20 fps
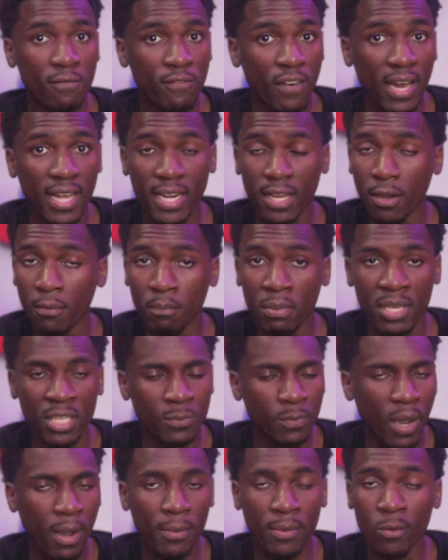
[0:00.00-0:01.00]
Finding a beat
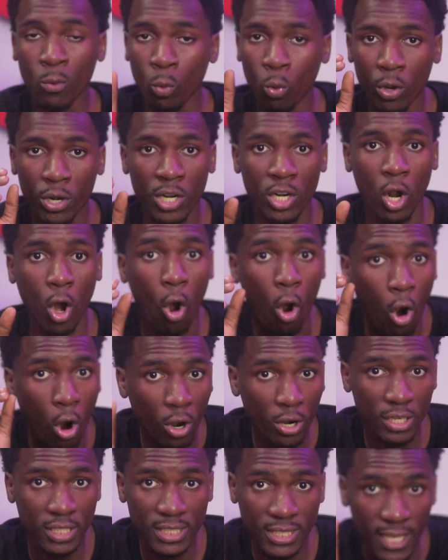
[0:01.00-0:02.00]
is probably one of the
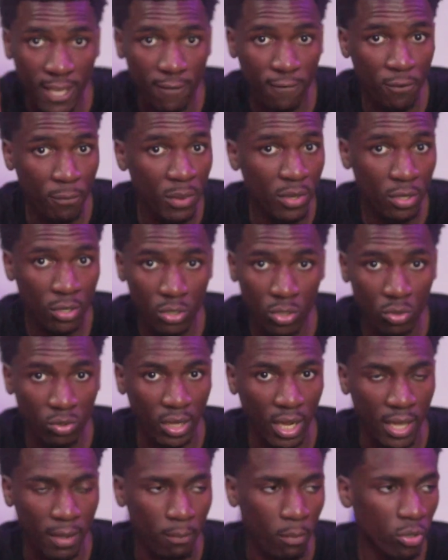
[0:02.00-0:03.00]
hardest thing for me to do.
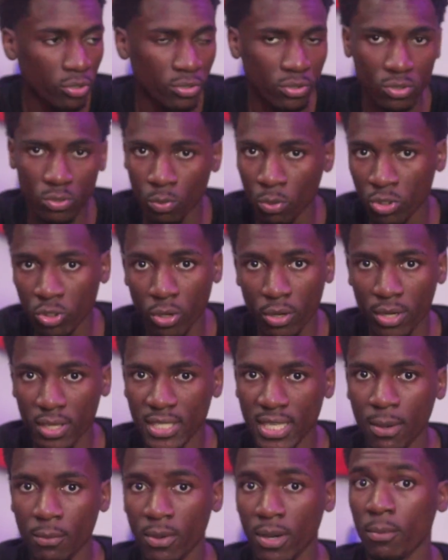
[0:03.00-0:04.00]
Like majority of the
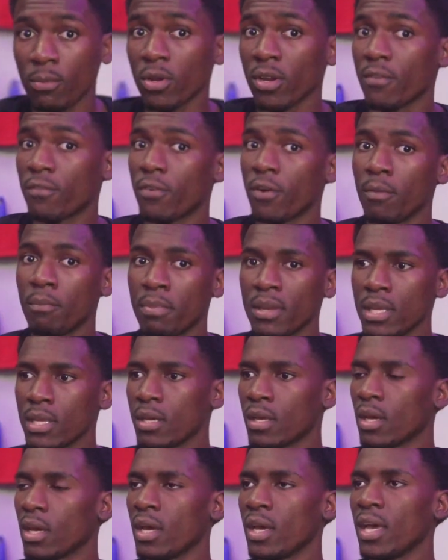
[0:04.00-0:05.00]
time when I'm looking for a
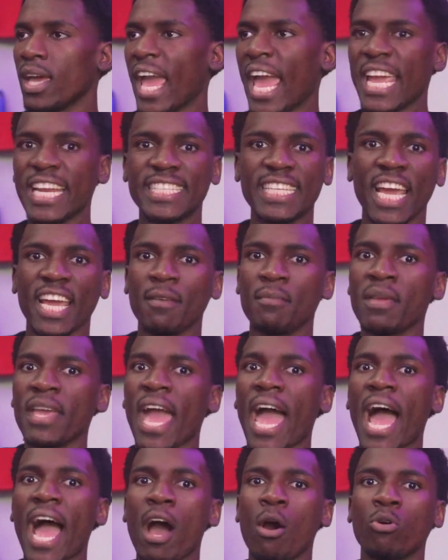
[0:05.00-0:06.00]
beat, it takes
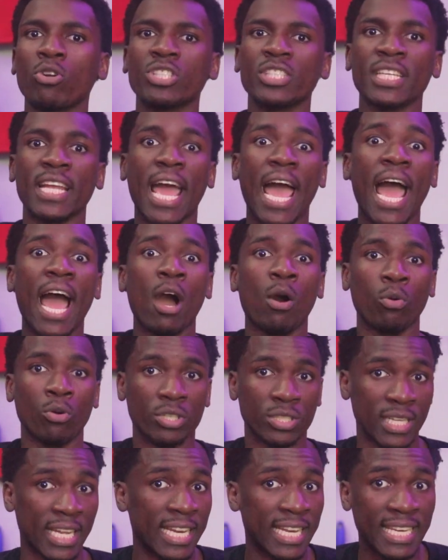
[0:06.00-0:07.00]
me hours and
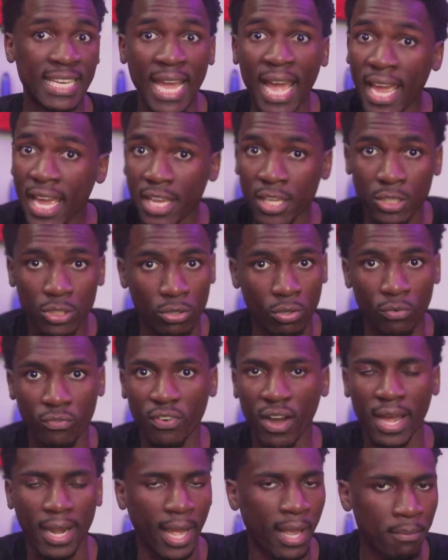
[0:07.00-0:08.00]
hours and days to
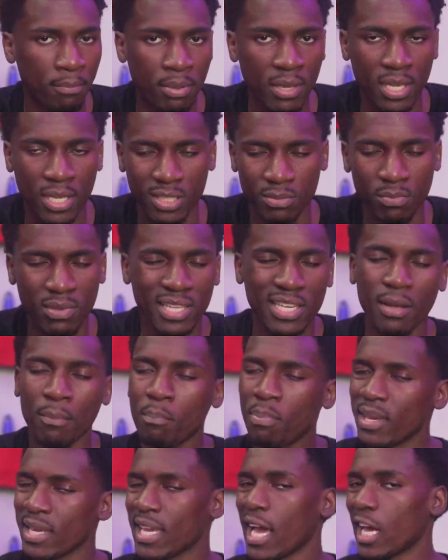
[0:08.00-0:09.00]
find a beat. Cause me, the
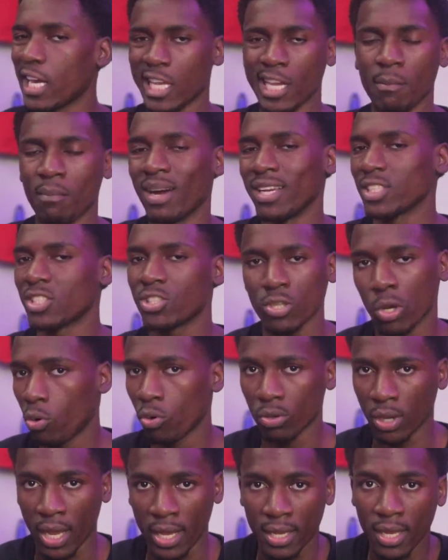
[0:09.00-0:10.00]
beat gotta hit my
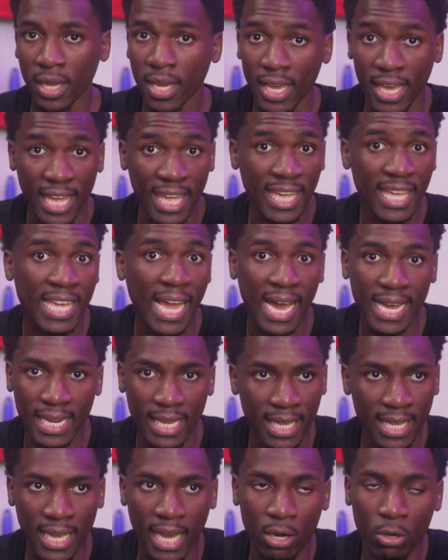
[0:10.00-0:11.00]
soul. Like it gotta
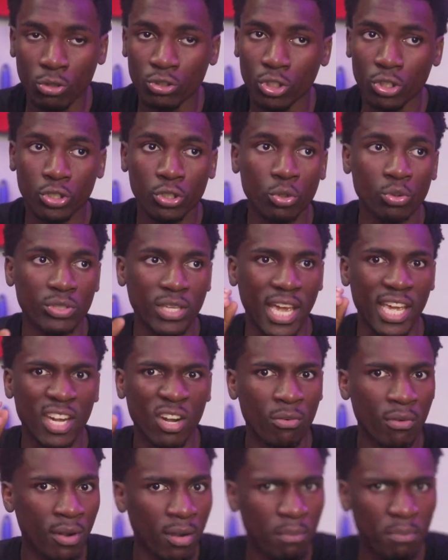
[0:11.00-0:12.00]
hit. I don't just choose any
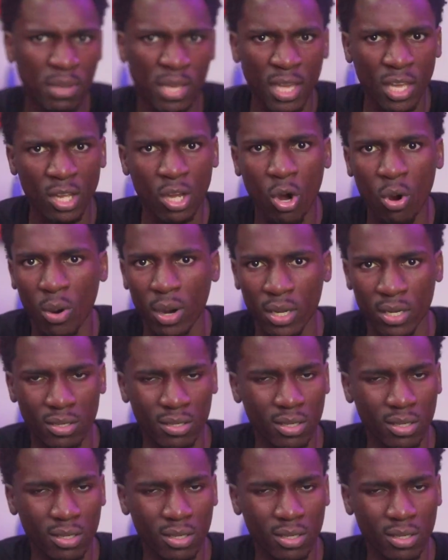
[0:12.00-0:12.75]
random beat and go on.